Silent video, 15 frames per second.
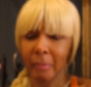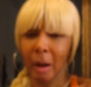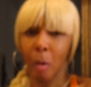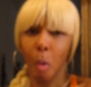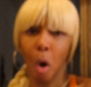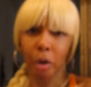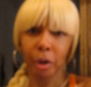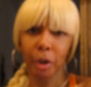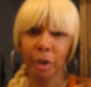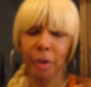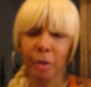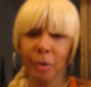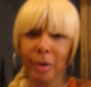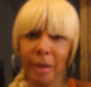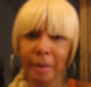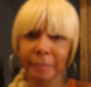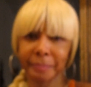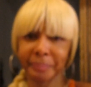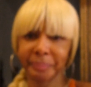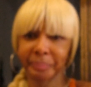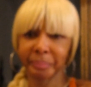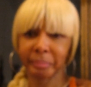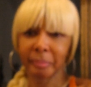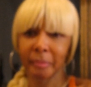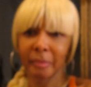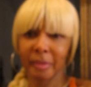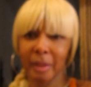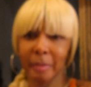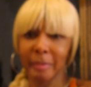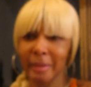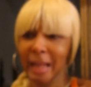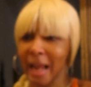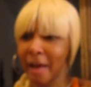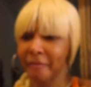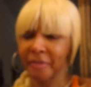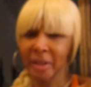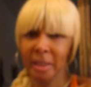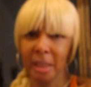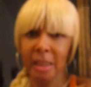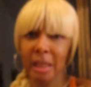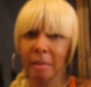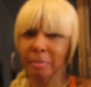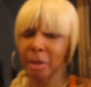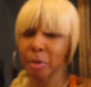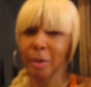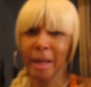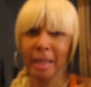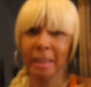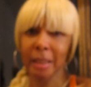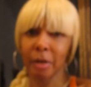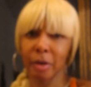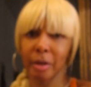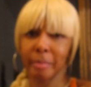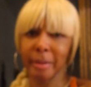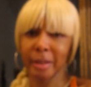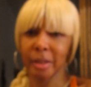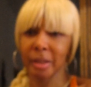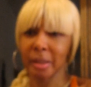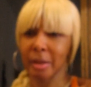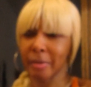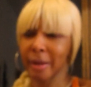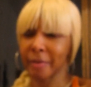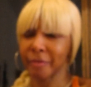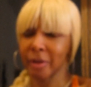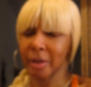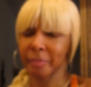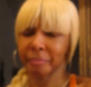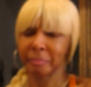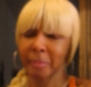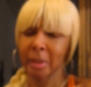I walk through the door. They got fences up so you can't sit on the benches. Okay, fine.